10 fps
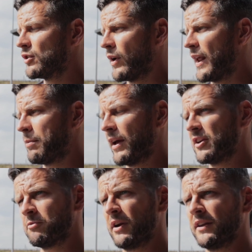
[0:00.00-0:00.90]
the way they play
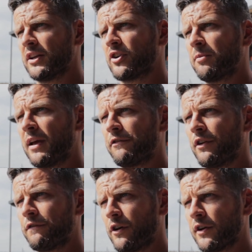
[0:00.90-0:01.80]
is brilliant. They try to play
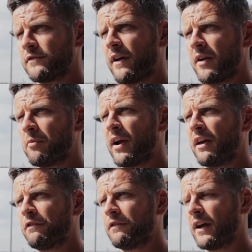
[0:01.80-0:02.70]
through the thirds, very
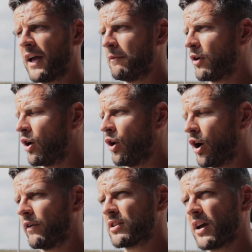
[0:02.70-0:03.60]
brave. Got a
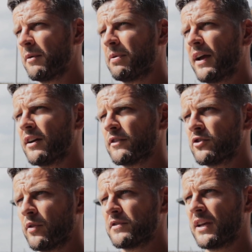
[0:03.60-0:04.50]
lot of exciting players.
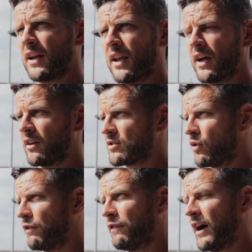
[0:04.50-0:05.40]
Obviously, we've seen Claire. He's
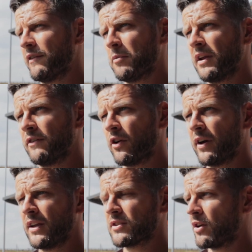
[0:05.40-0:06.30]
scored 5, I believe,
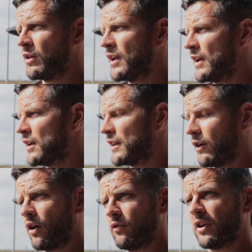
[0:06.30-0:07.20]
already. So
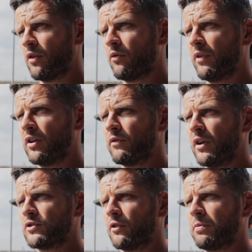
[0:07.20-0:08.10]
they've got a
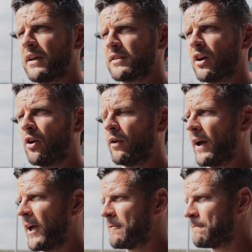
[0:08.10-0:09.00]
real tough place to go.
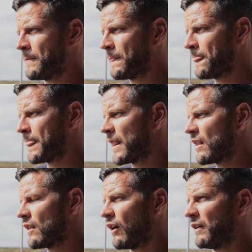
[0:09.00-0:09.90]

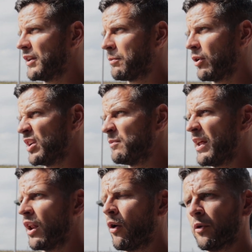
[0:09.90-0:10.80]
I think they're probably a
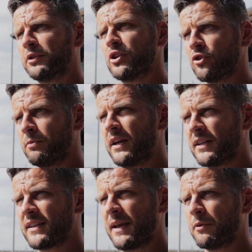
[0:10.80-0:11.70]
bit lower than what they should be in
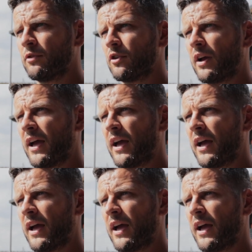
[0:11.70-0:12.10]
the table,